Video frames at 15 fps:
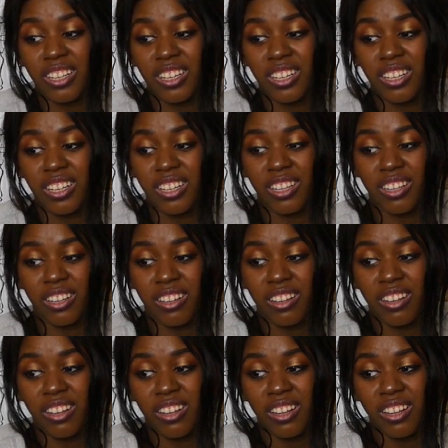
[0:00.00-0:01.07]

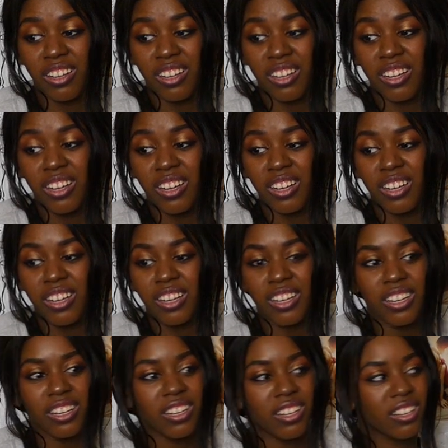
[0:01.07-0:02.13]

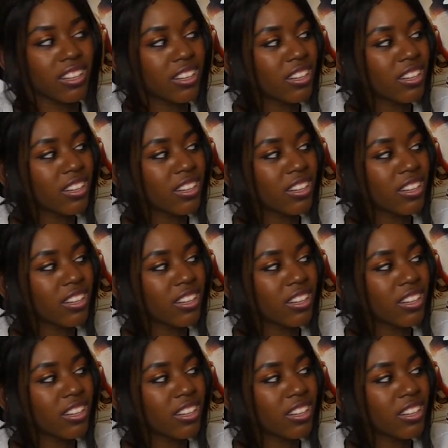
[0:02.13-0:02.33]
(silent)